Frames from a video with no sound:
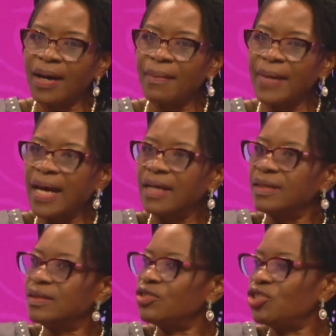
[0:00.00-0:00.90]

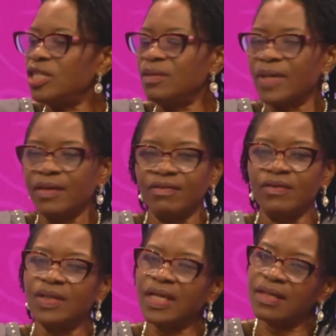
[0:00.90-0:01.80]
and she might
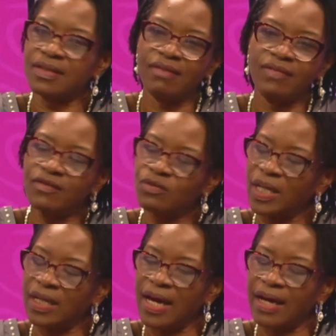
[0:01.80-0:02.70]
feel, yes, I've lived
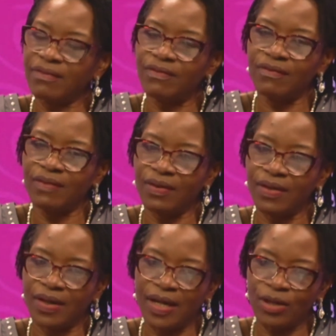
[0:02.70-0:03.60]
my life.
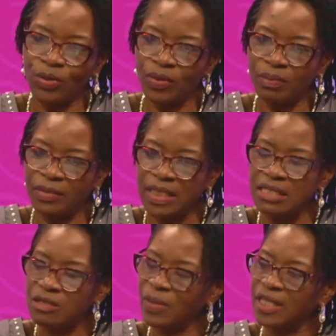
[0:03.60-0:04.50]
I don't want money
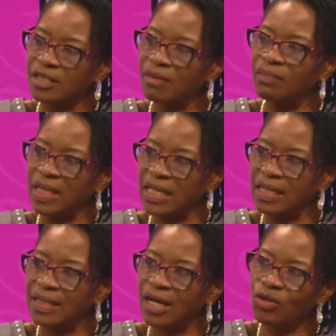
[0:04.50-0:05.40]
spent on me
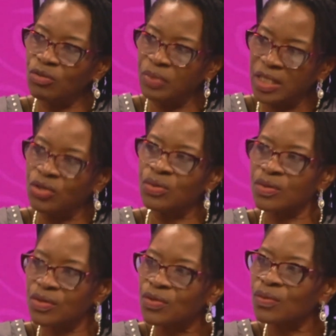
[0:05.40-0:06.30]
that could be
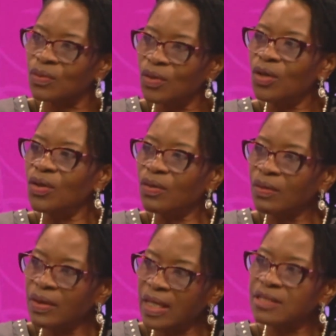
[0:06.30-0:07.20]
used to
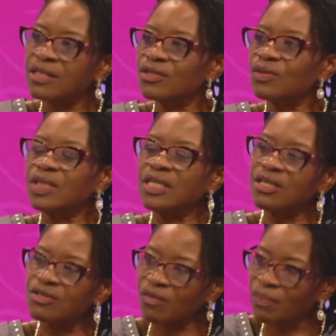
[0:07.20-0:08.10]
cater to the
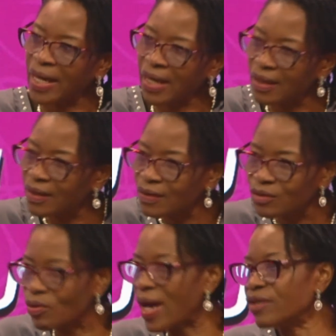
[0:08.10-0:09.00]
needs of my
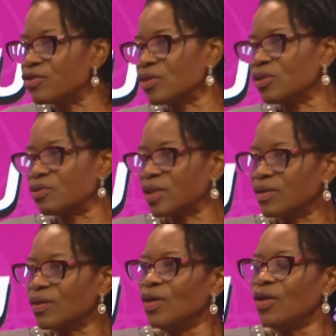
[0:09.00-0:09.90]
grandchildren.
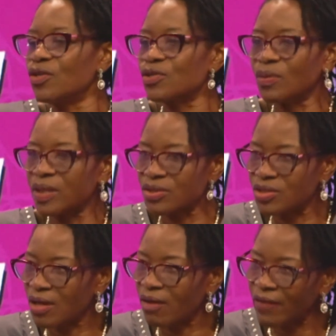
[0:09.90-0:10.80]
True. So there's
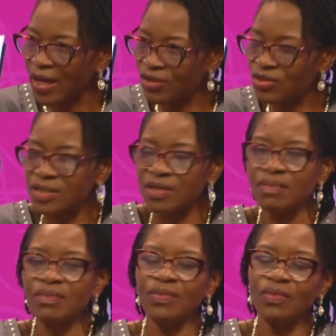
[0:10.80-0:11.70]

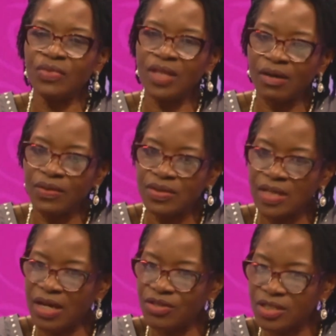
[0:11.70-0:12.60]
self-ageism, there is
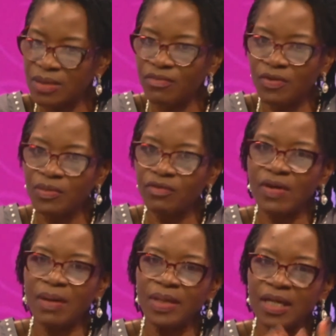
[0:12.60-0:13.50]
ageism from the
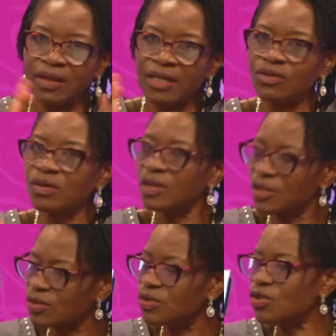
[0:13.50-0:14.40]
family, and there's
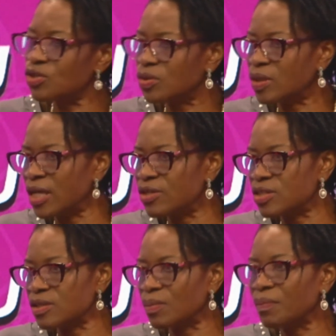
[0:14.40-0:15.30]
institutional ageism,